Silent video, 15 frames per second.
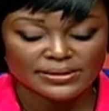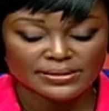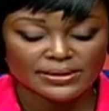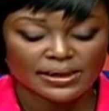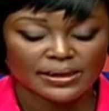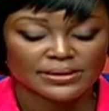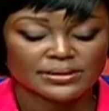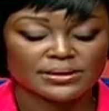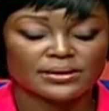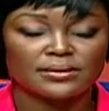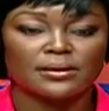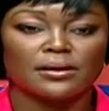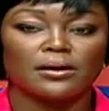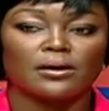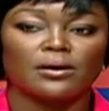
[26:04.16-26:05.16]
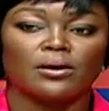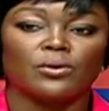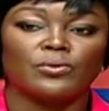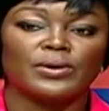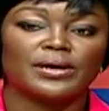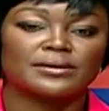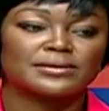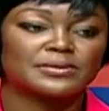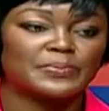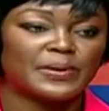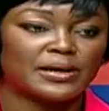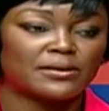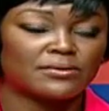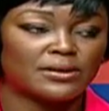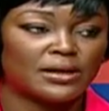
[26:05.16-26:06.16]
started. We
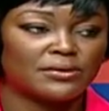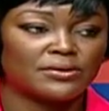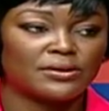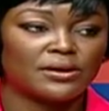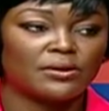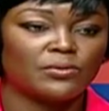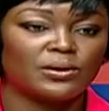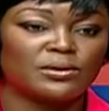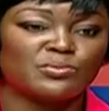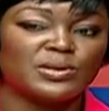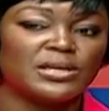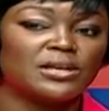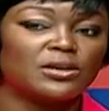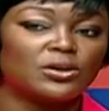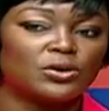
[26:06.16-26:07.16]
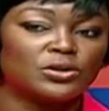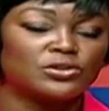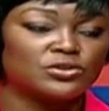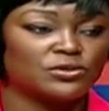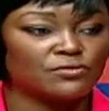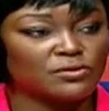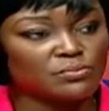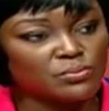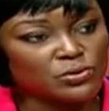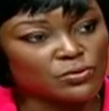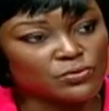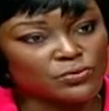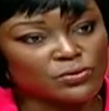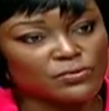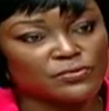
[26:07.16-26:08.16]
expect that there will be a launch of the Blue
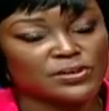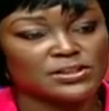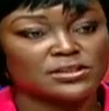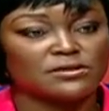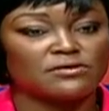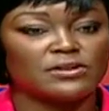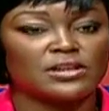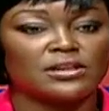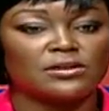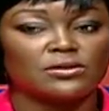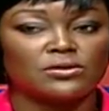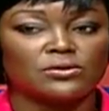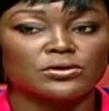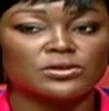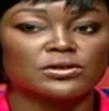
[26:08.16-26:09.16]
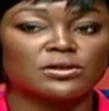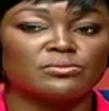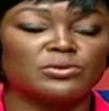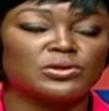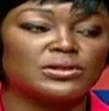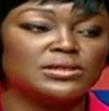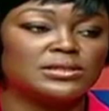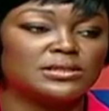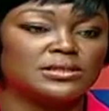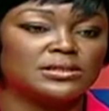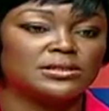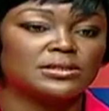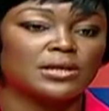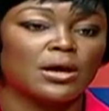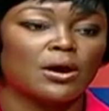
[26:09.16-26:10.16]
Food Festival in those
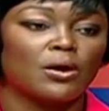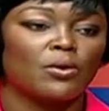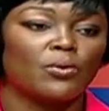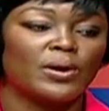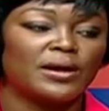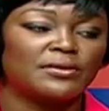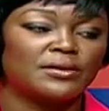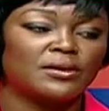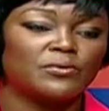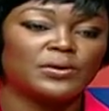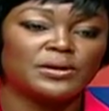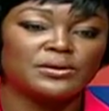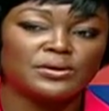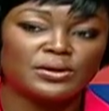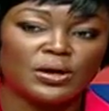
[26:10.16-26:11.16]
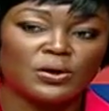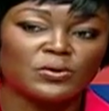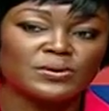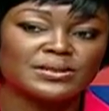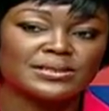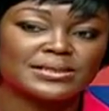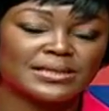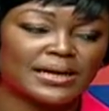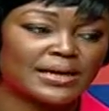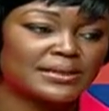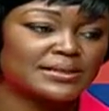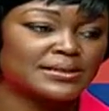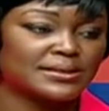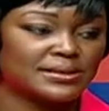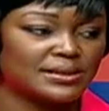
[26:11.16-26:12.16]
communities where they will now
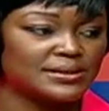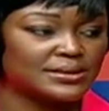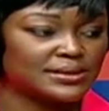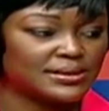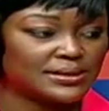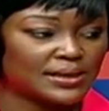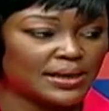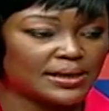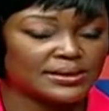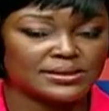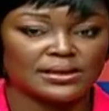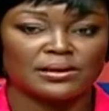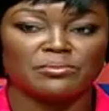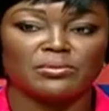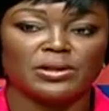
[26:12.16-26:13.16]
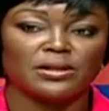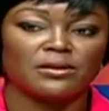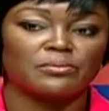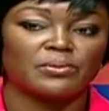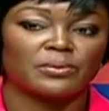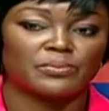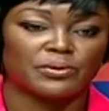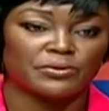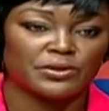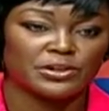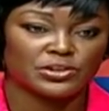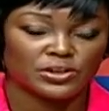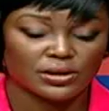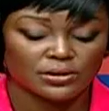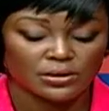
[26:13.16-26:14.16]
start to sensitize and make the
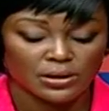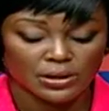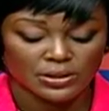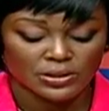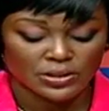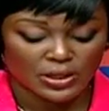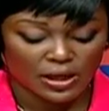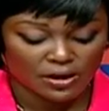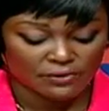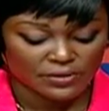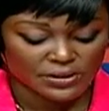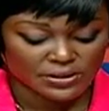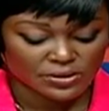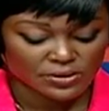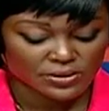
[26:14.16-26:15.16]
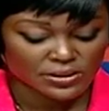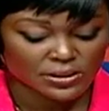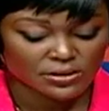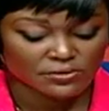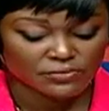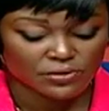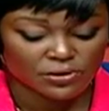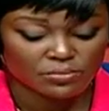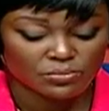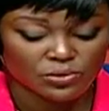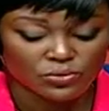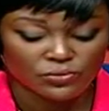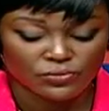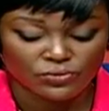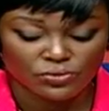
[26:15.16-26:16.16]
preparation to have a successful
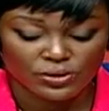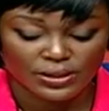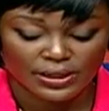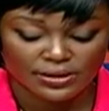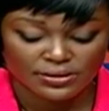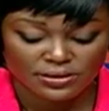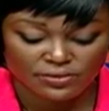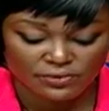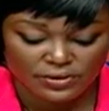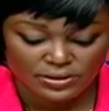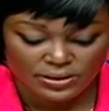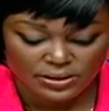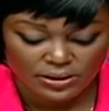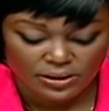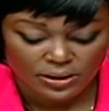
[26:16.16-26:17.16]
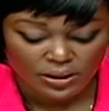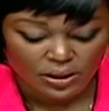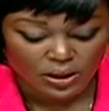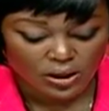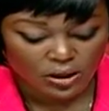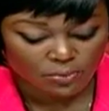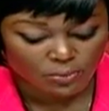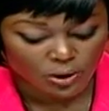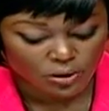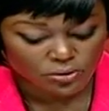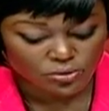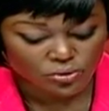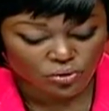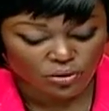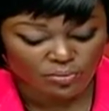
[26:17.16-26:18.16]
Blue Food activity come
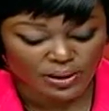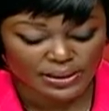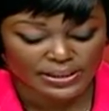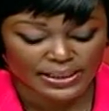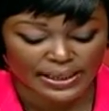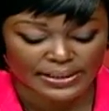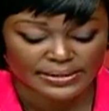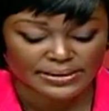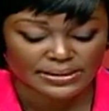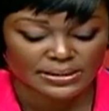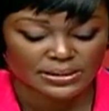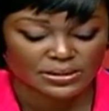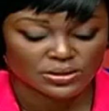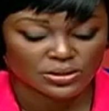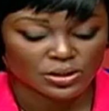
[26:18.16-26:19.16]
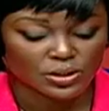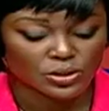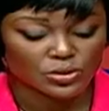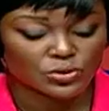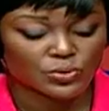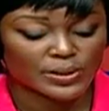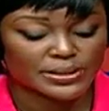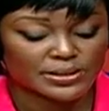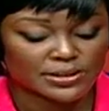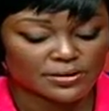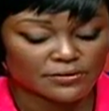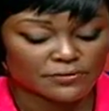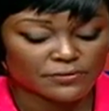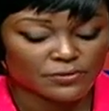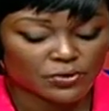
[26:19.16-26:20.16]
October 19th,
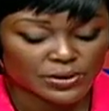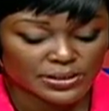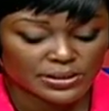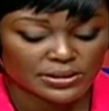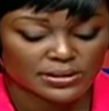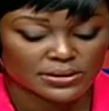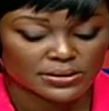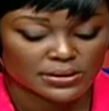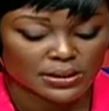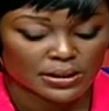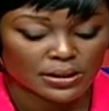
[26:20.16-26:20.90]
2014.